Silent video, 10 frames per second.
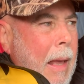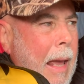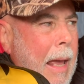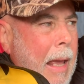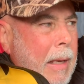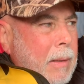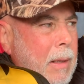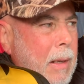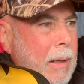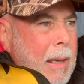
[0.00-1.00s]
and
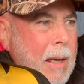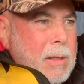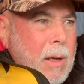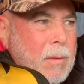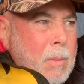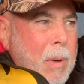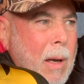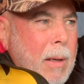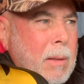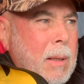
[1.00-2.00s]
uh, get ourselves a
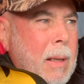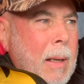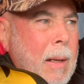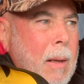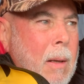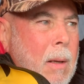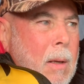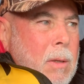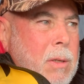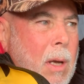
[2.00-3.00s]
pint.
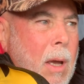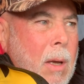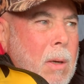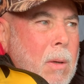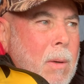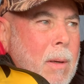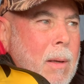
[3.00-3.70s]
So